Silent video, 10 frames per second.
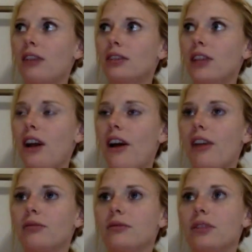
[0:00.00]

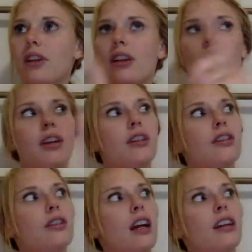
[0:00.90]
Um, they're
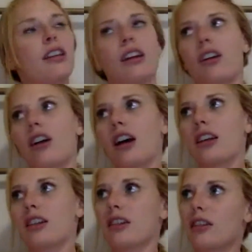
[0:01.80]
directly
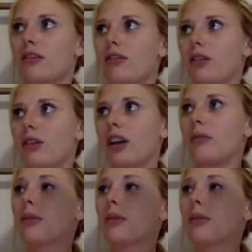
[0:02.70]
across their floor,